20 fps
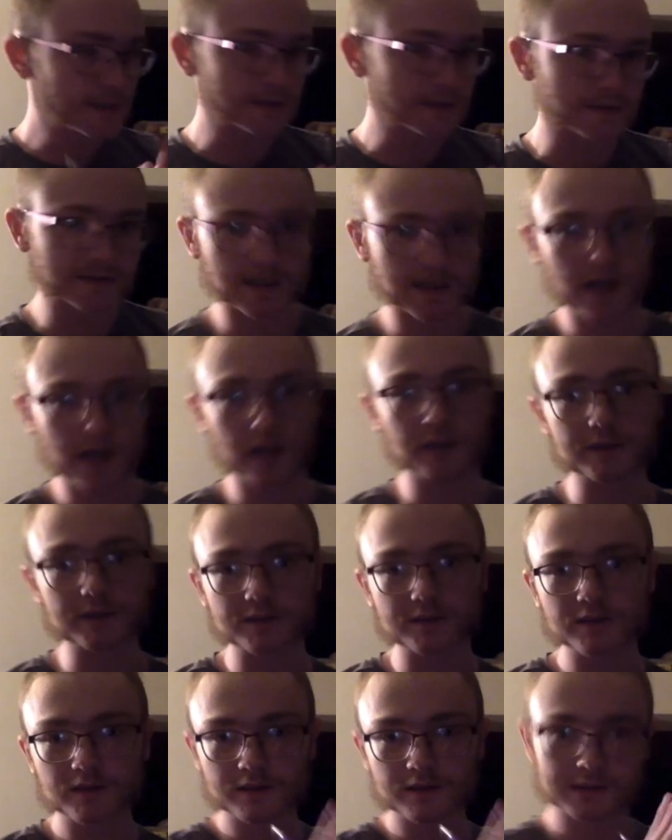is
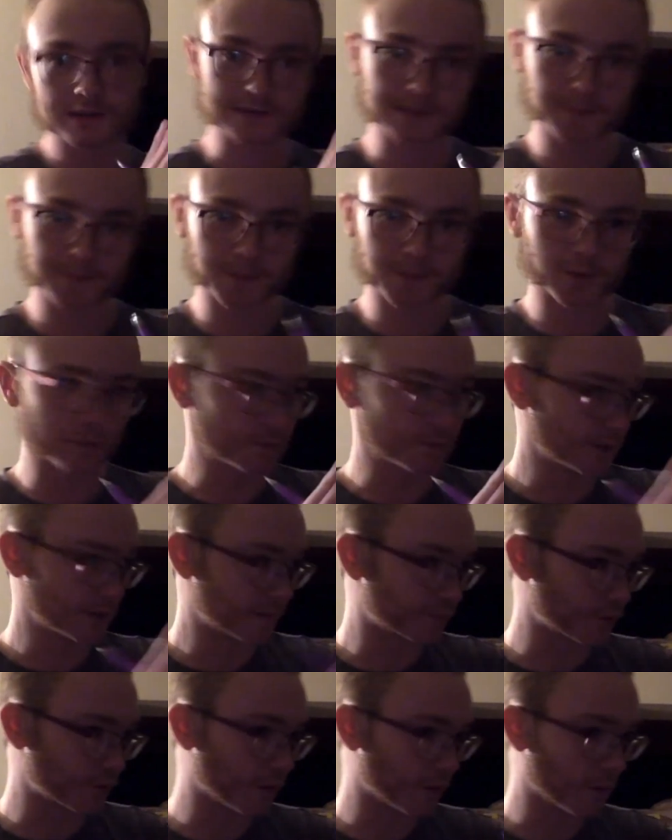not the typical
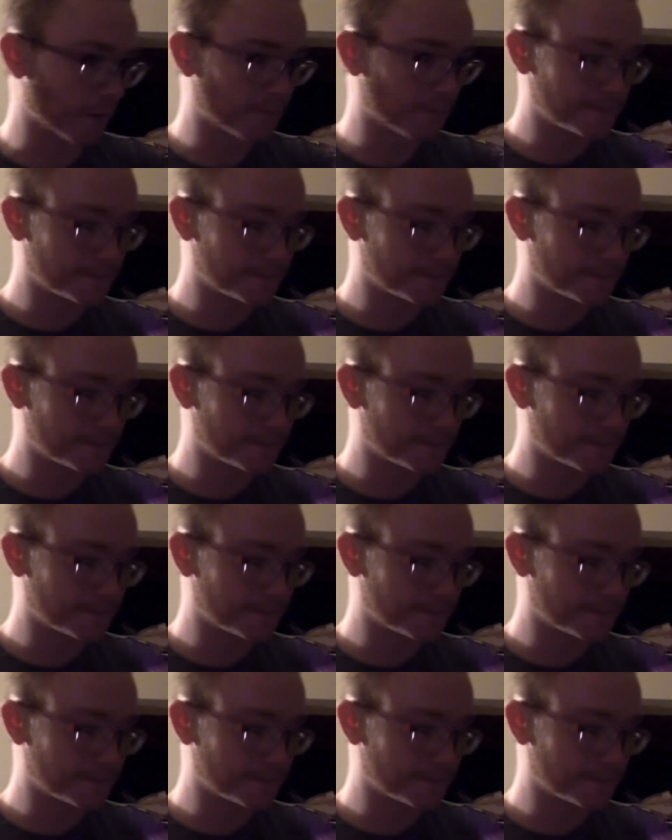liberal